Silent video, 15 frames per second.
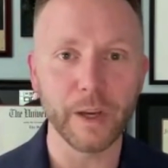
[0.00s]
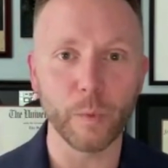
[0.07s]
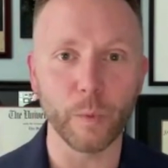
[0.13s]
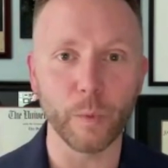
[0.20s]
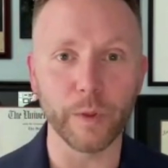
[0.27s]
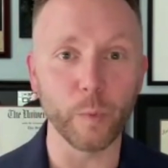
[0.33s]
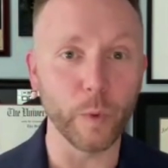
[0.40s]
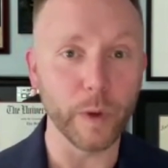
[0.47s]

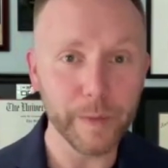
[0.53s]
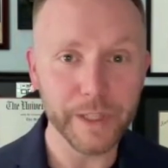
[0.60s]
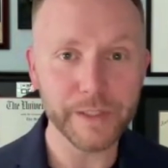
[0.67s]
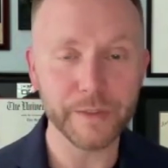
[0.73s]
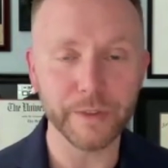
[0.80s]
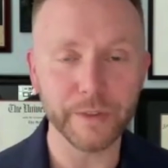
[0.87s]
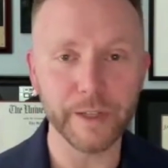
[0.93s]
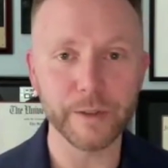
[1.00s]
with women
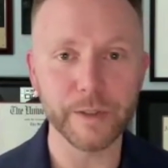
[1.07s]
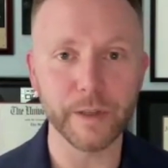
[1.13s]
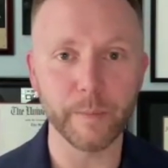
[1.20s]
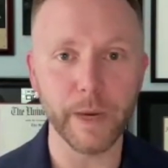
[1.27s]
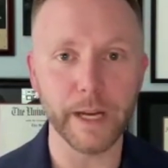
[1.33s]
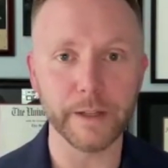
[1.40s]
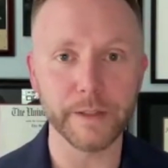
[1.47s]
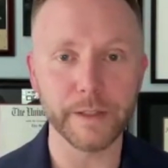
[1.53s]
as leaders in
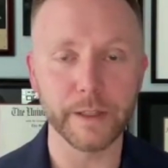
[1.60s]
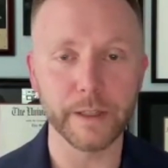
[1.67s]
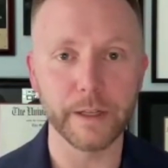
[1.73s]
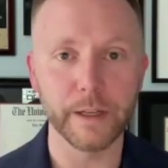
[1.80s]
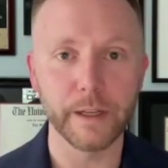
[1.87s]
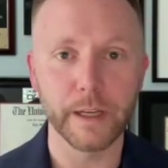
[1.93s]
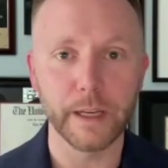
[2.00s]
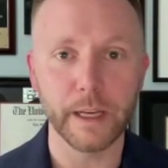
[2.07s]

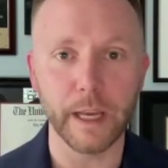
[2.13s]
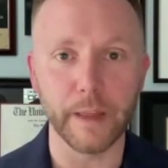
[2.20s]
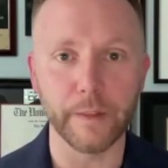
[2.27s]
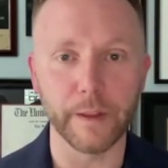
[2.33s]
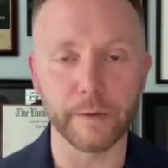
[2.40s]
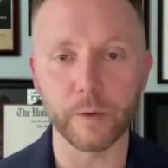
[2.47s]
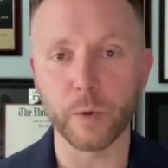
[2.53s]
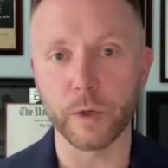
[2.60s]
medicine, and
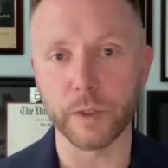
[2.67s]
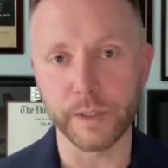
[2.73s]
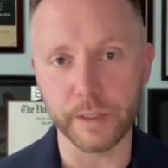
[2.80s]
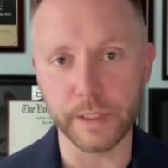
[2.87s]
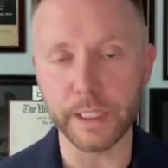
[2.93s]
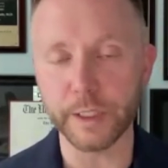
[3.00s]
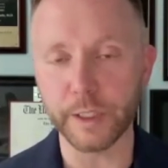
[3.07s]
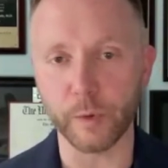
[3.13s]
then of course the
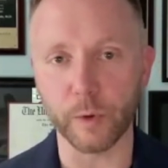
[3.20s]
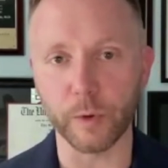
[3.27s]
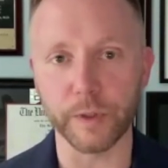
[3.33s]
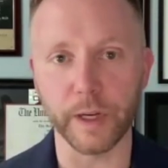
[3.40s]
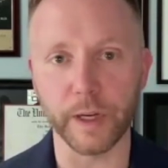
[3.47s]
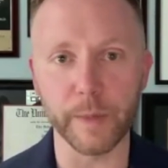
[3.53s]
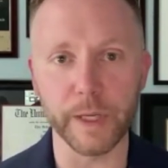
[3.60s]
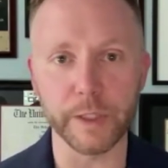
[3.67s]
teaching role
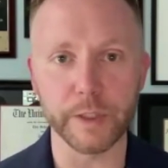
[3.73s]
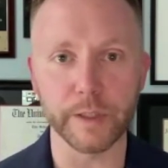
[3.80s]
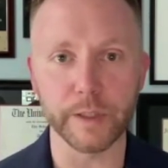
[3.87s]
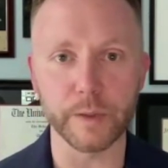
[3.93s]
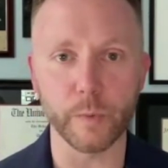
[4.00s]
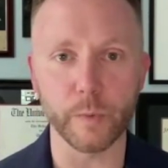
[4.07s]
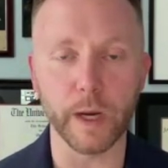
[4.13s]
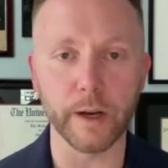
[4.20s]
that I mentioned
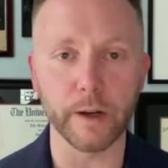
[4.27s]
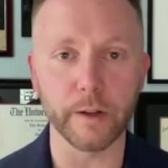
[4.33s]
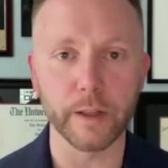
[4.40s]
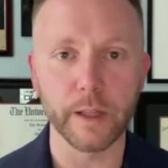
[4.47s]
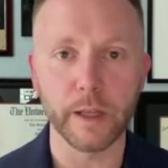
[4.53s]
as well.